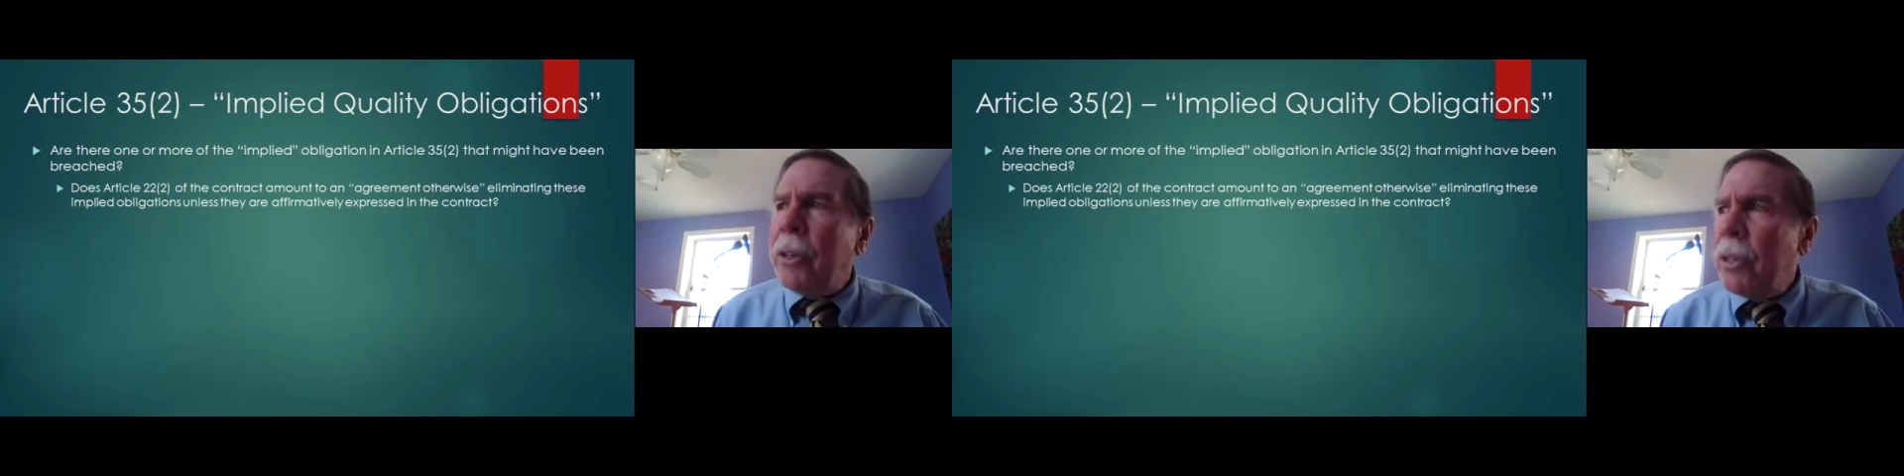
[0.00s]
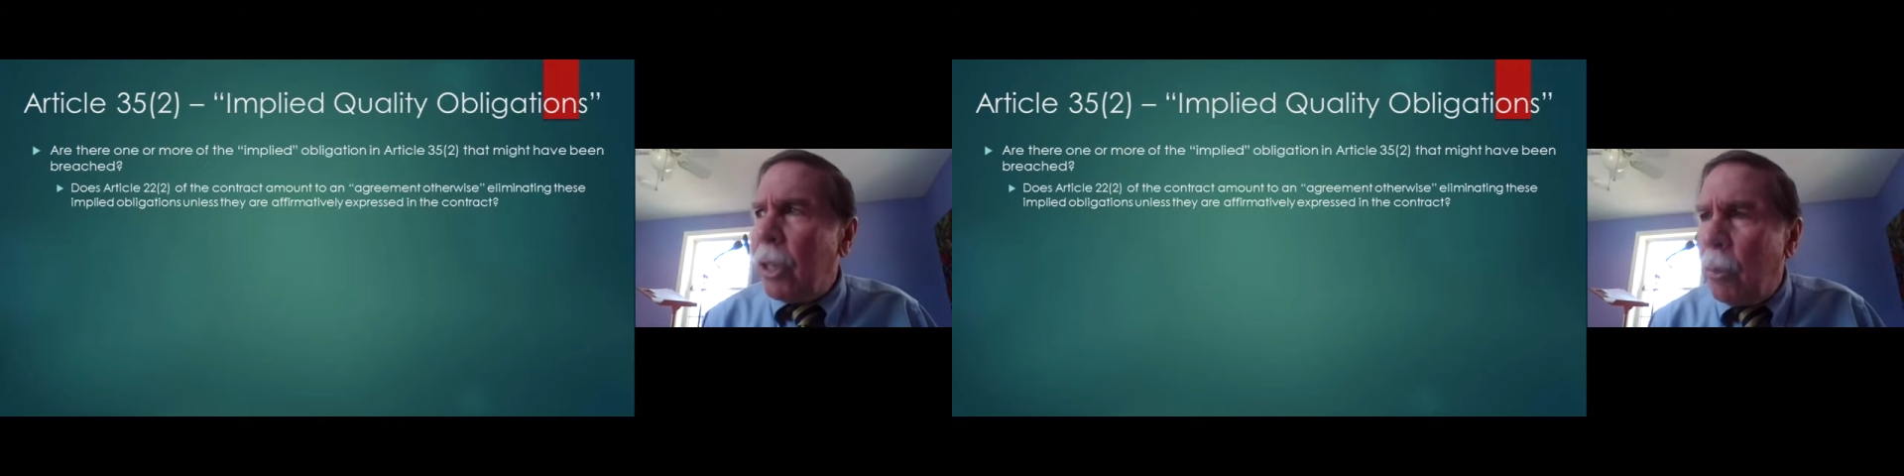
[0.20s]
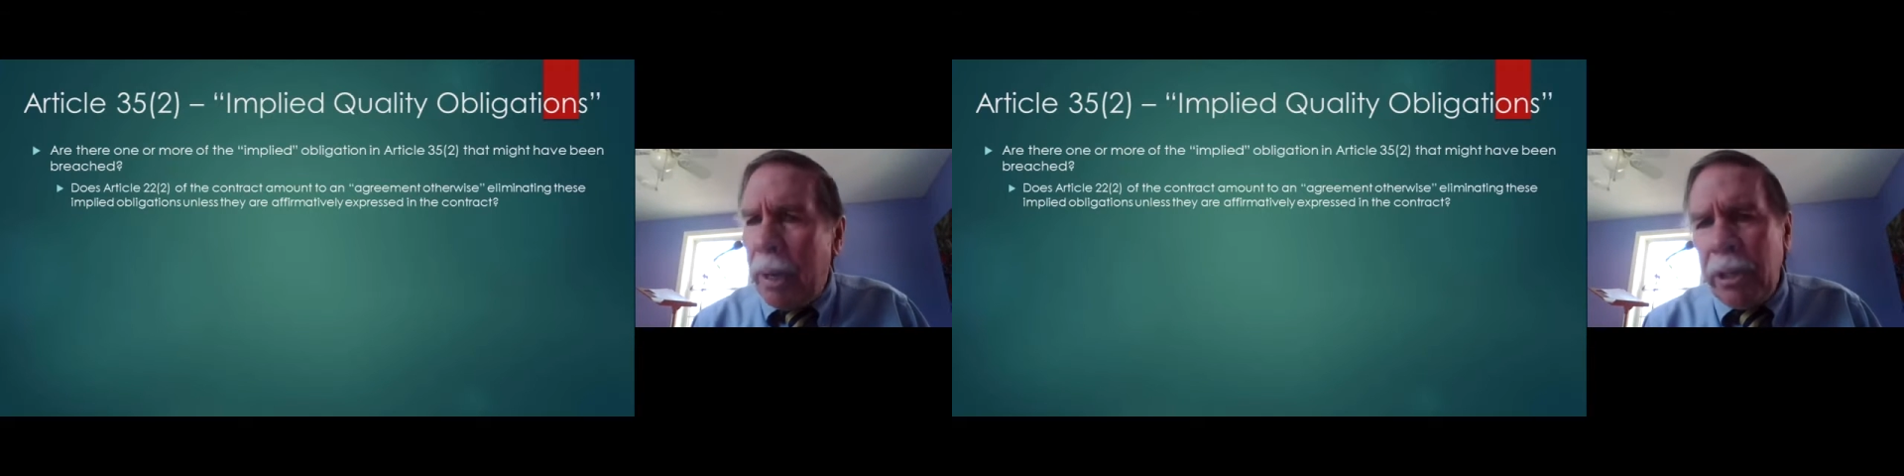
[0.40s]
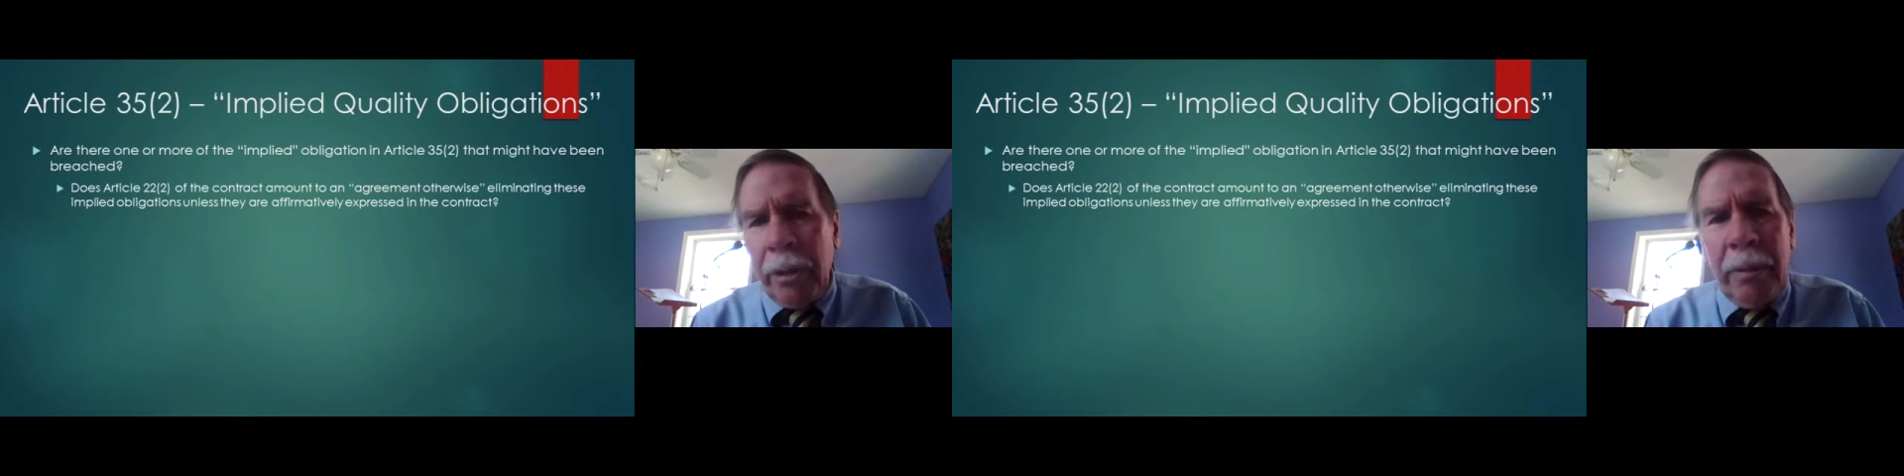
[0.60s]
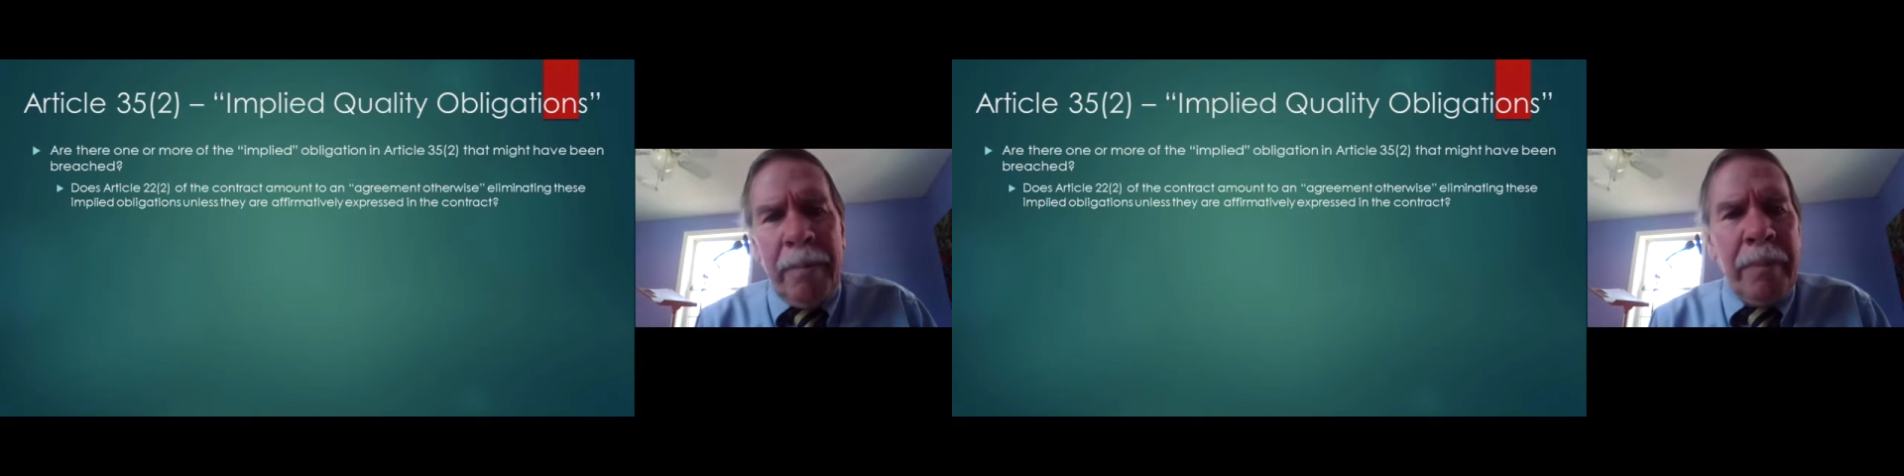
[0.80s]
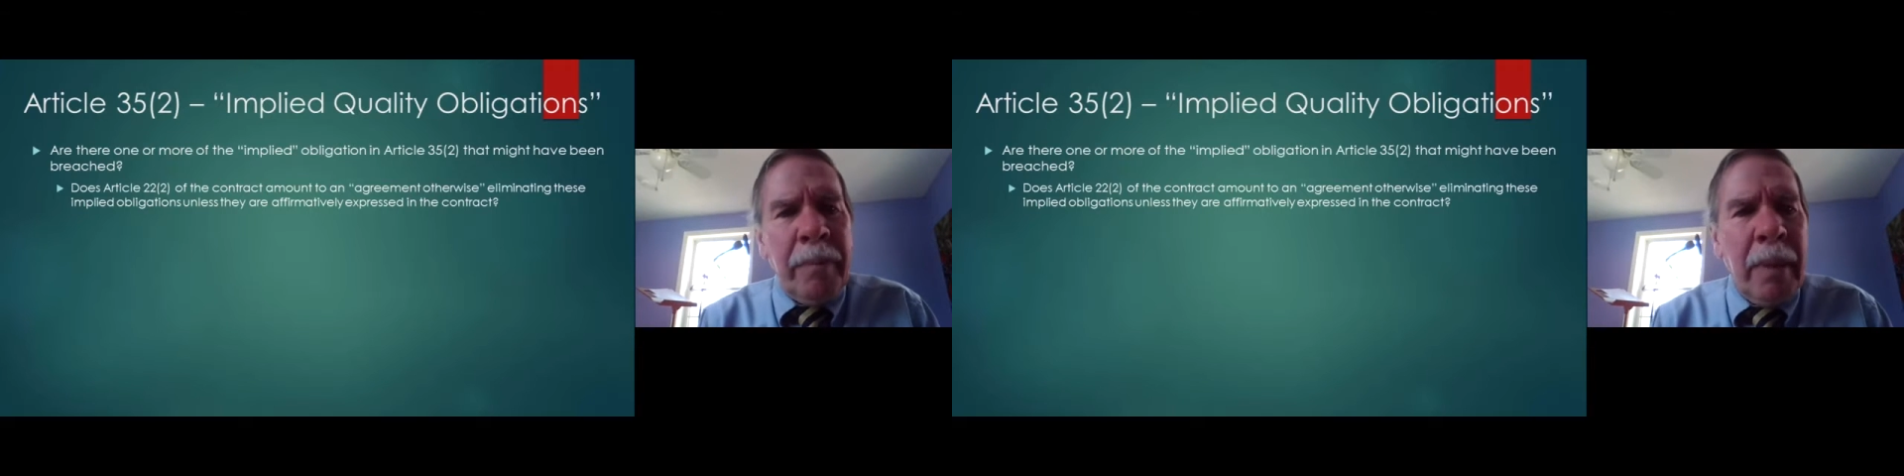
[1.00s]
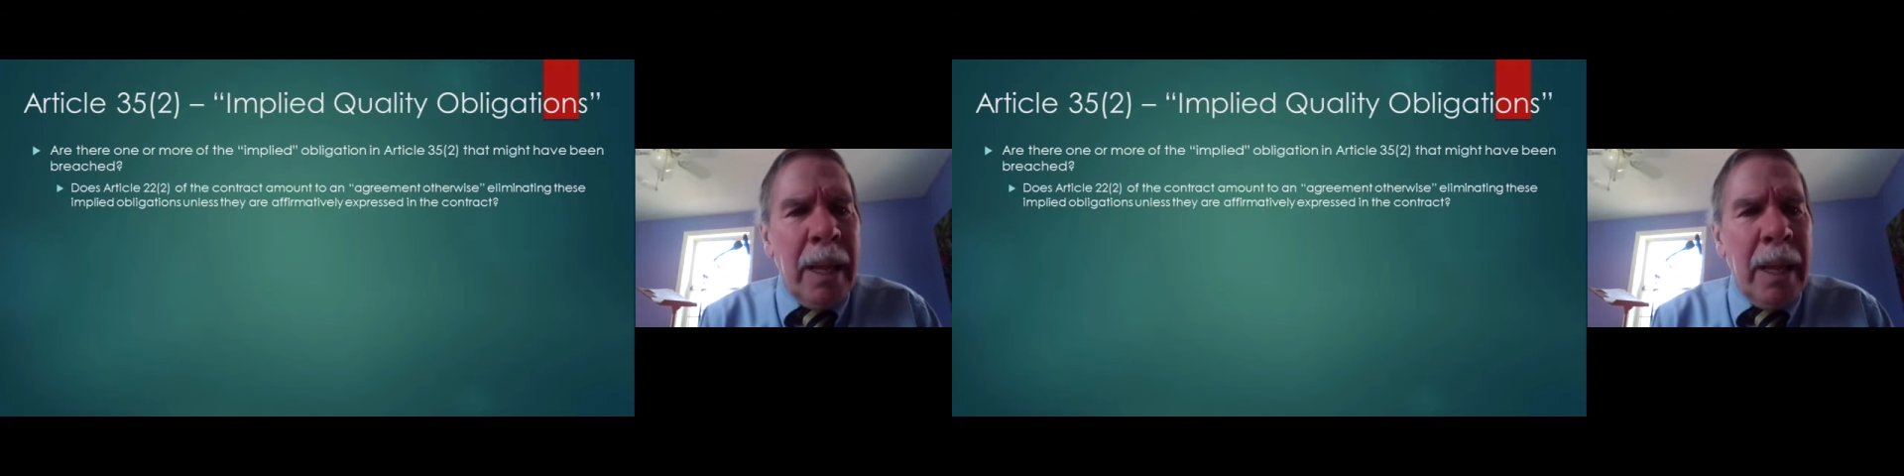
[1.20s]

interesting question.